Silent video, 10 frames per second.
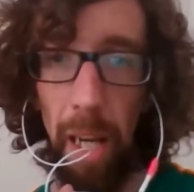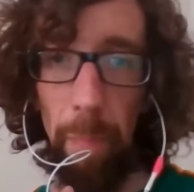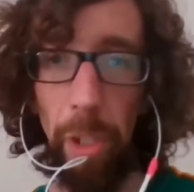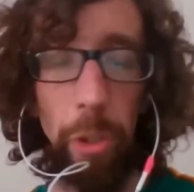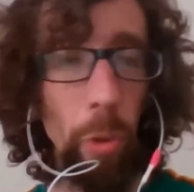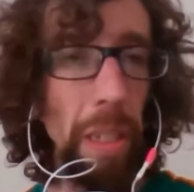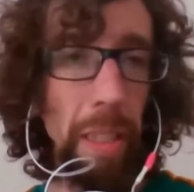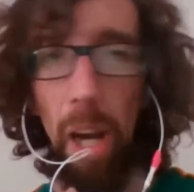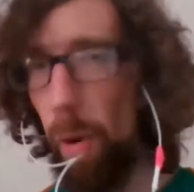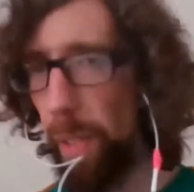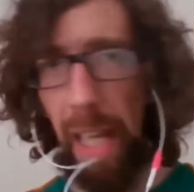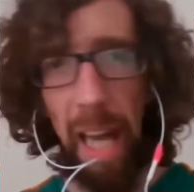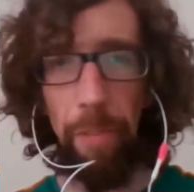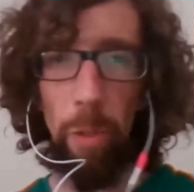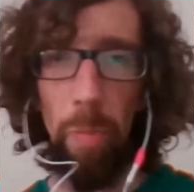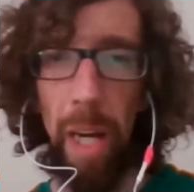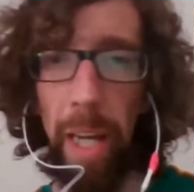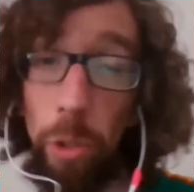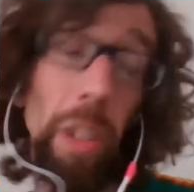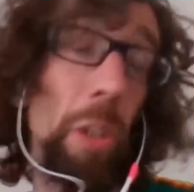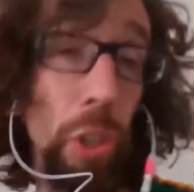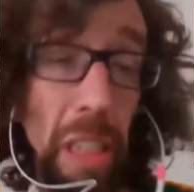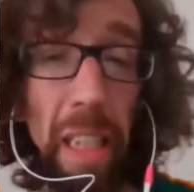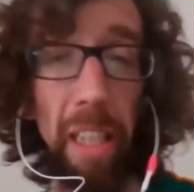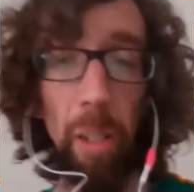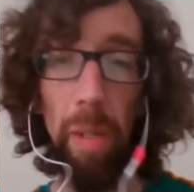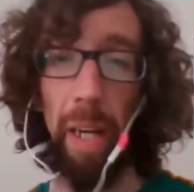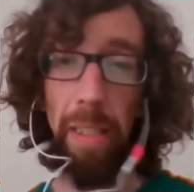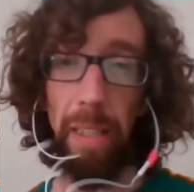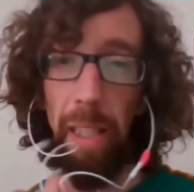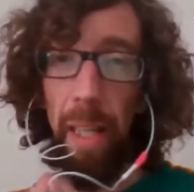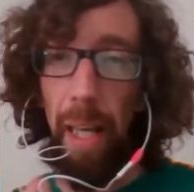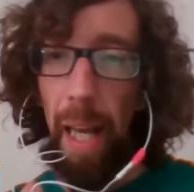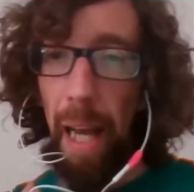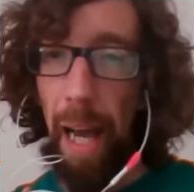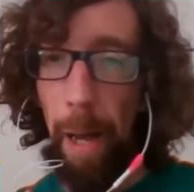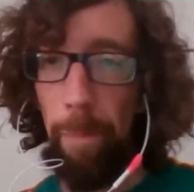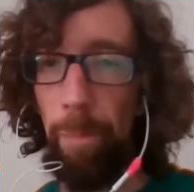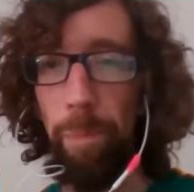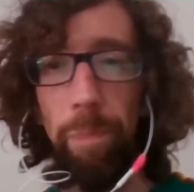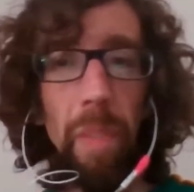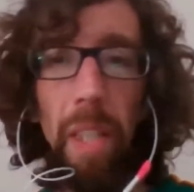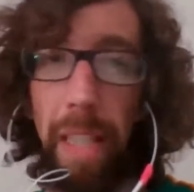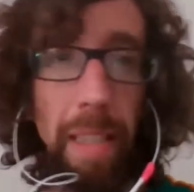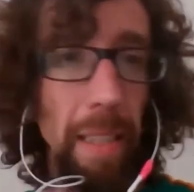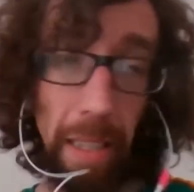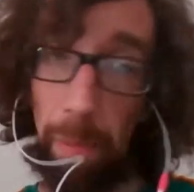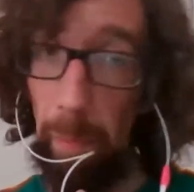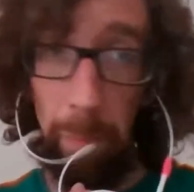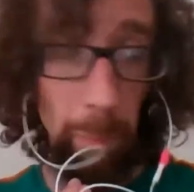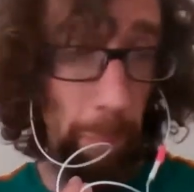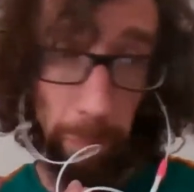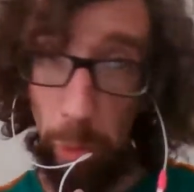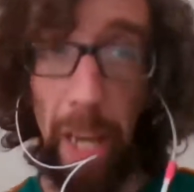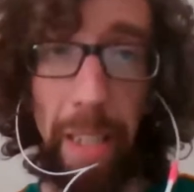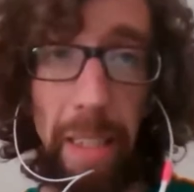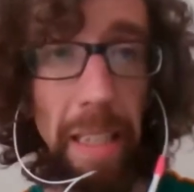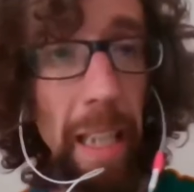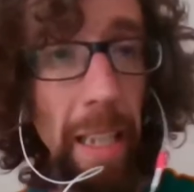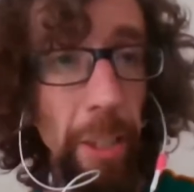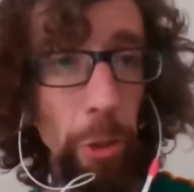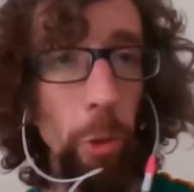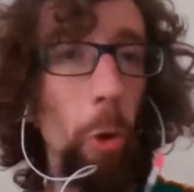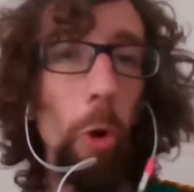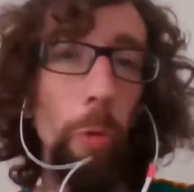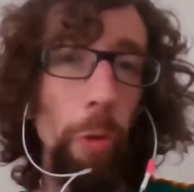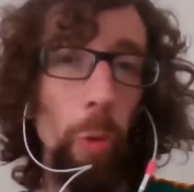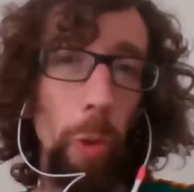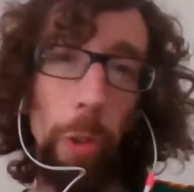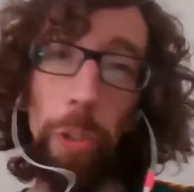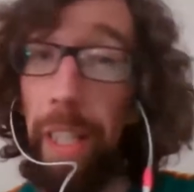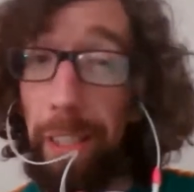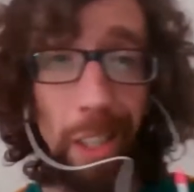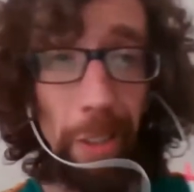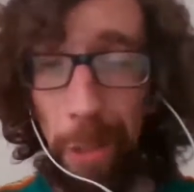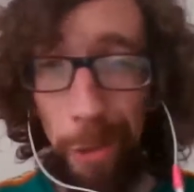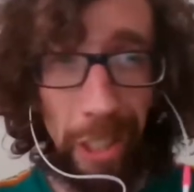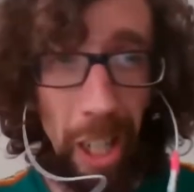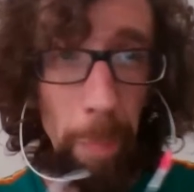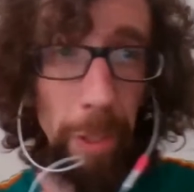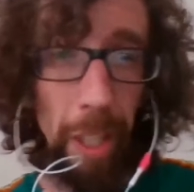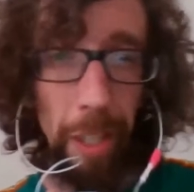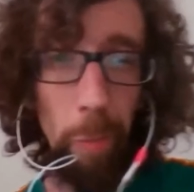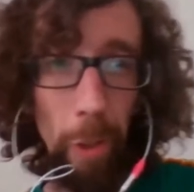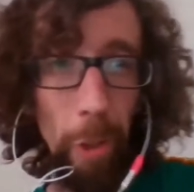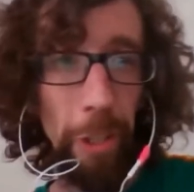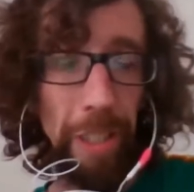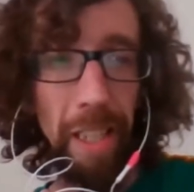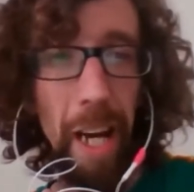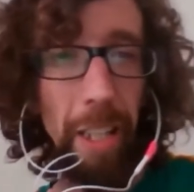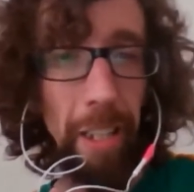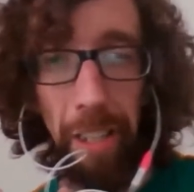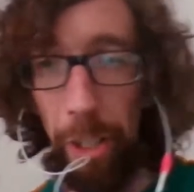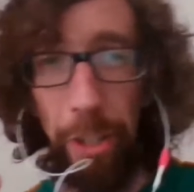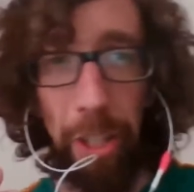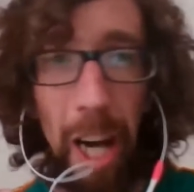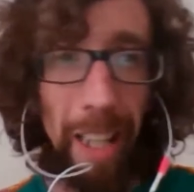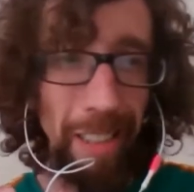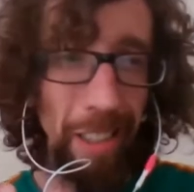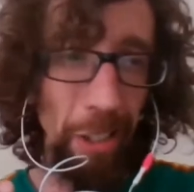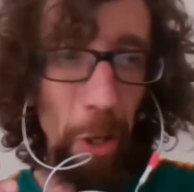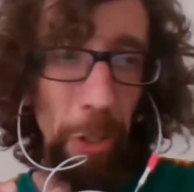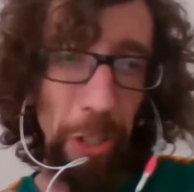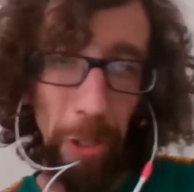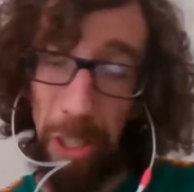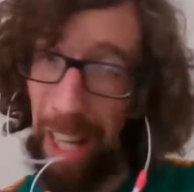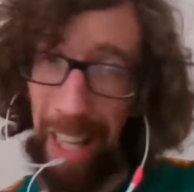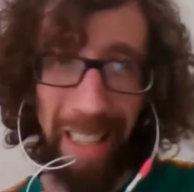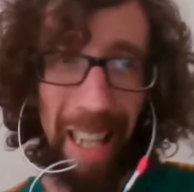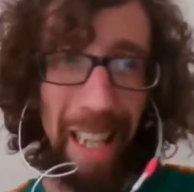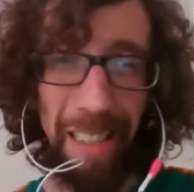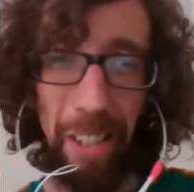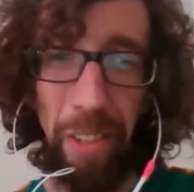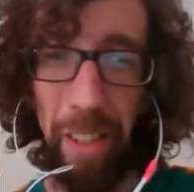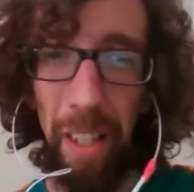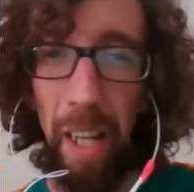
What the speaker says: Stories they already have in their minds or they're seeking in their minds. Things like trying to gain control over the world. It's a confusing, complicated world. It's not a good thought to know that there's a lot of chaos out there.